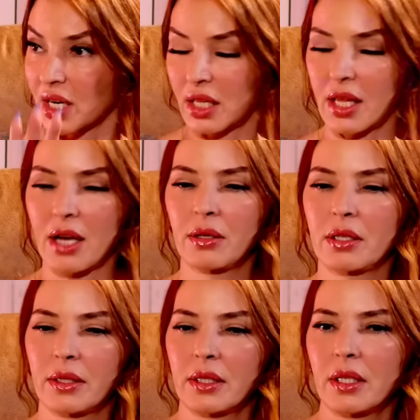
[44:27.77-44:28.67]
not allowed.
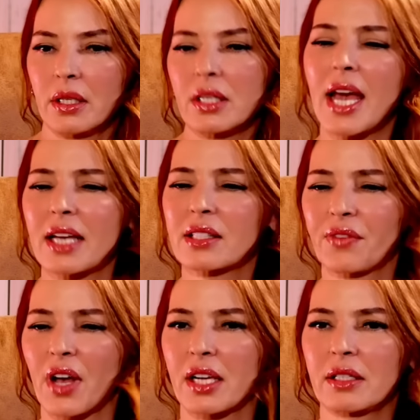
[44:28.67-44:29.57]
Yeah, it's
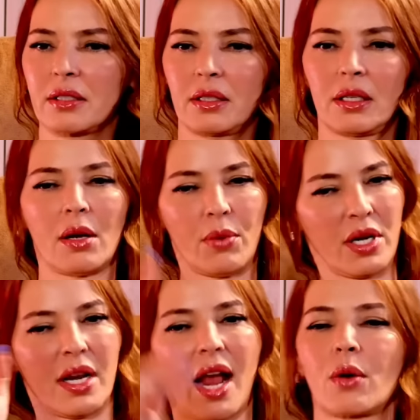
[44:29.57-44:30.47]
fine. I
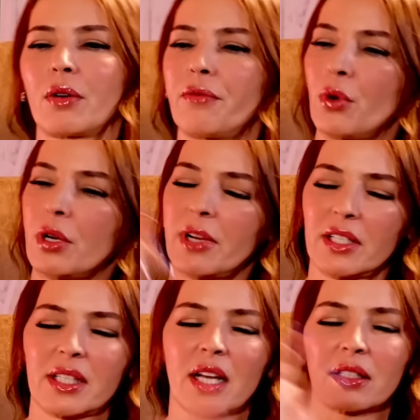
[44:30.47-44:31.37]
waited an hour and 40
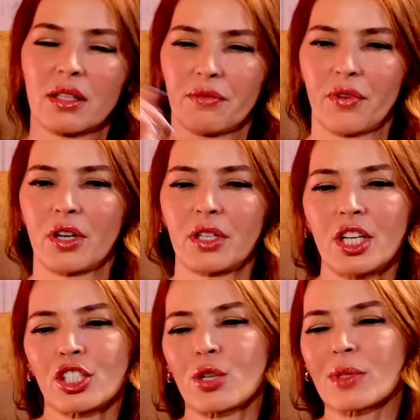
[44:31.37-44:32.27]
minutes, got to the front.
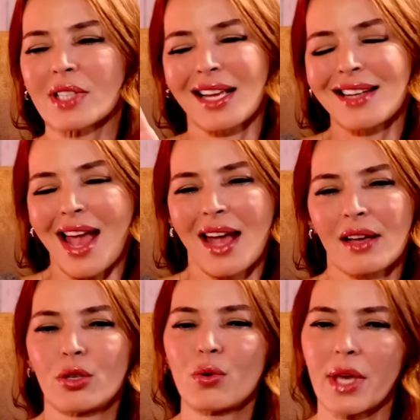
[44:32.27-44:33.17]
She was like, nah,
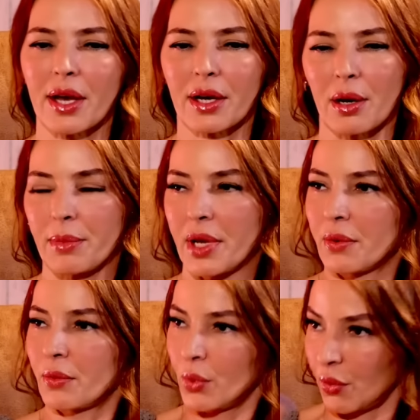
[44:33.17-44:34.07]
you can't come
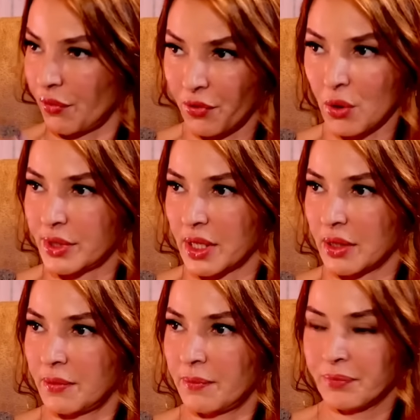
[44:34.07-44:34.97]
in. We were
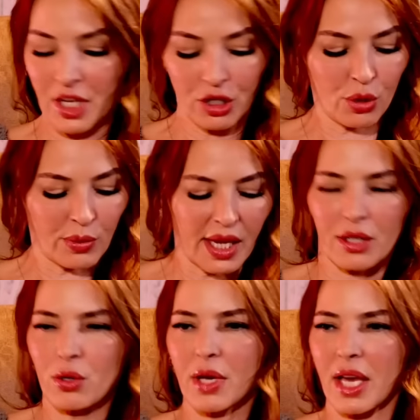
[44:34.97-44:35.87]
frozen. She was like,
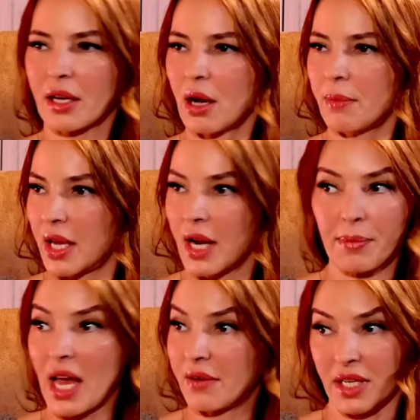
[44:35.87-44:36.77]
you can't come in. I'm
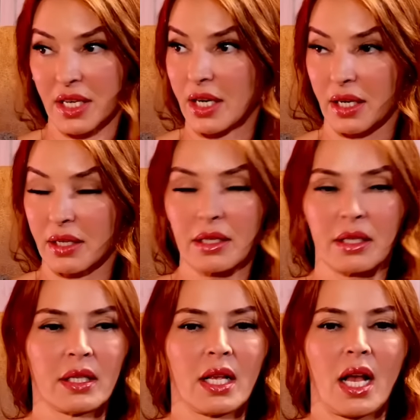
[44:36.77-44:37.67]
not even kidding.
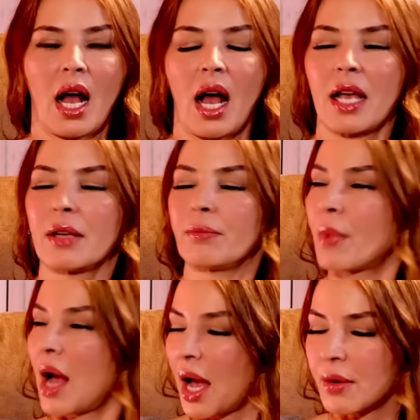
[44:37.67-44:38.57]

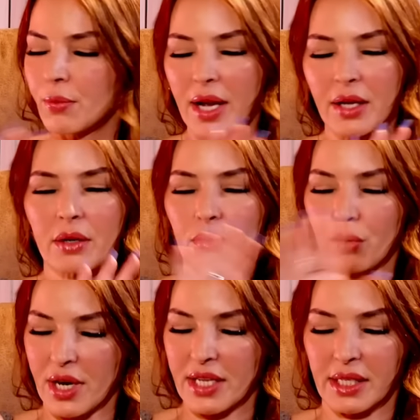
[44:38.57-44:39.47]
I went
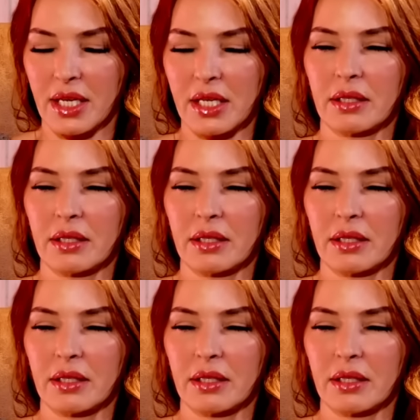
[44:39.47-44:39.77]
crazy.